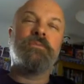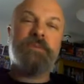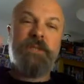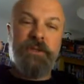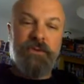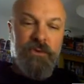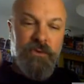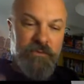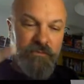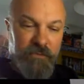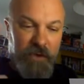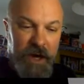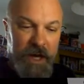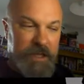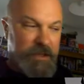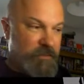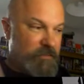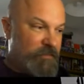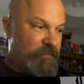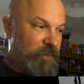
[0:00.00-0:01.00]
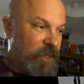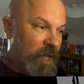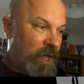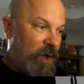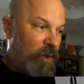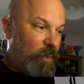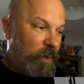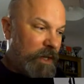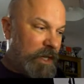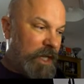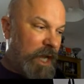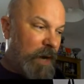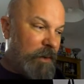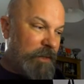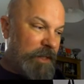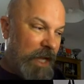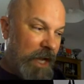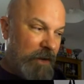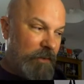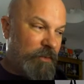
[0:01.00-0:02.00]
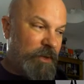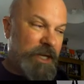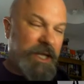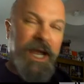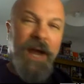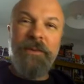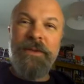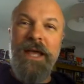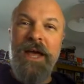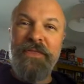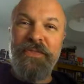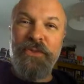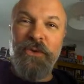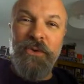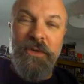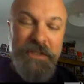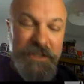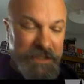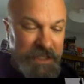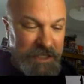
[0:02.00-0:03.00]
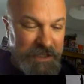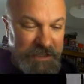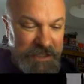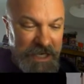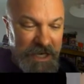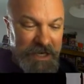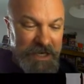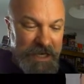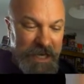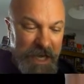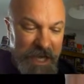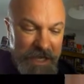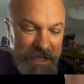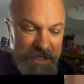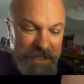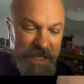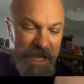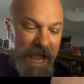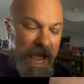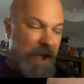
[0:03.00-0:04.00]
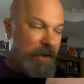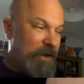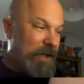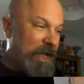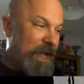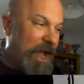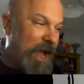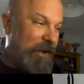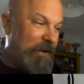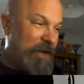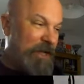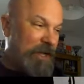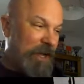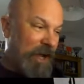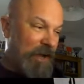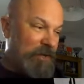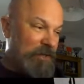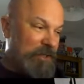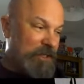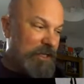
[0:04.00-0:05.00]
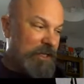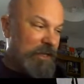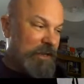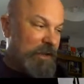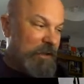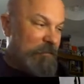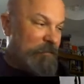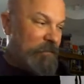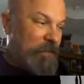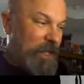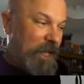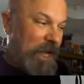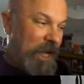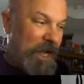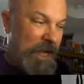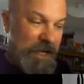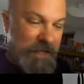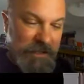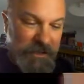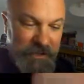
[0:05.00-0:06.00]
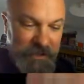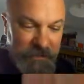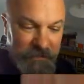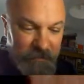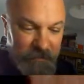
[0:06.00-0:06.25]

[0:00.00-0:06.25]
I thought, right, we're gonna go with that. We're gonna go with that thought and see see, see how it how it goes. And